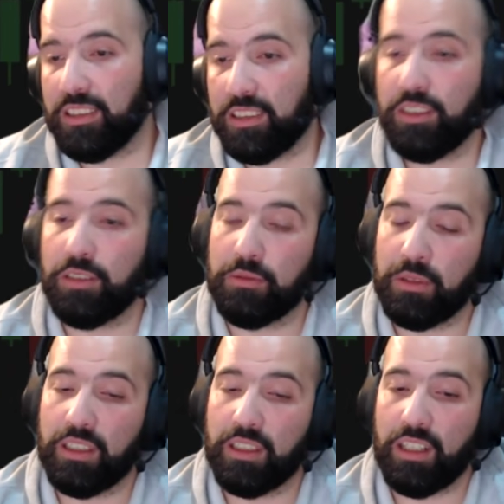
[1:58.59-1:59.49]
So,
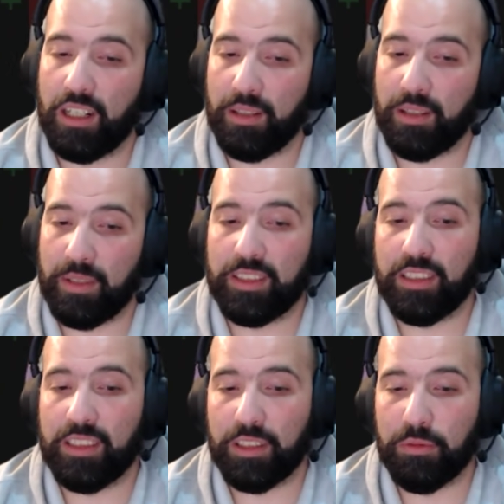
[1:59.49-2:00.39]
let's
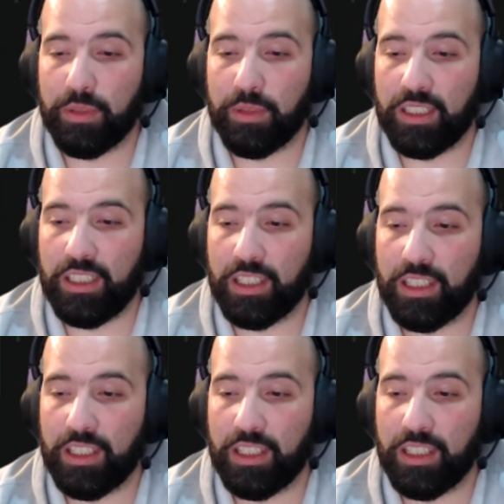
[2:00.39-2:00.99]
start with the